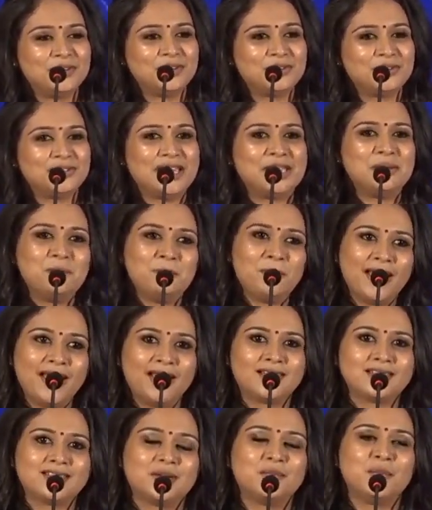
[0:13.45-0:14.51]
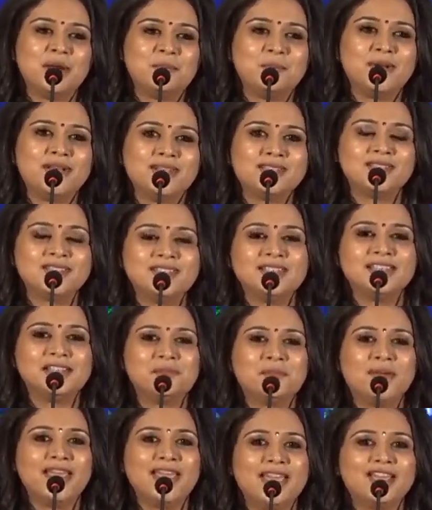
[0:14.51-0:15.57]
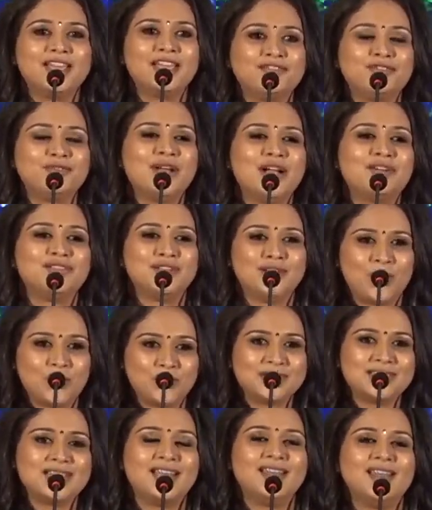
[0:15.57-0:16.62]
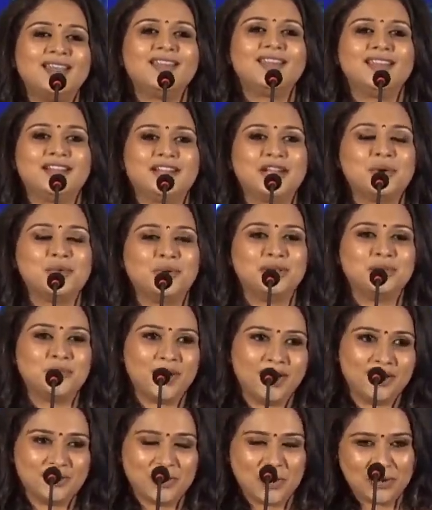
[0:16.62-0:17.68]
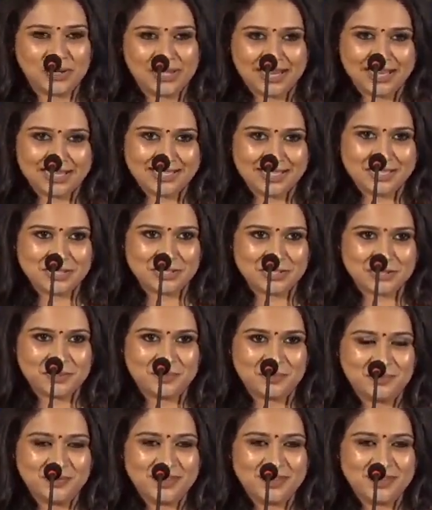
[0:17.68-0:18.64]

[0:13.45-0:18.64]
the impact one person can make if you have a long-standing career with one organization.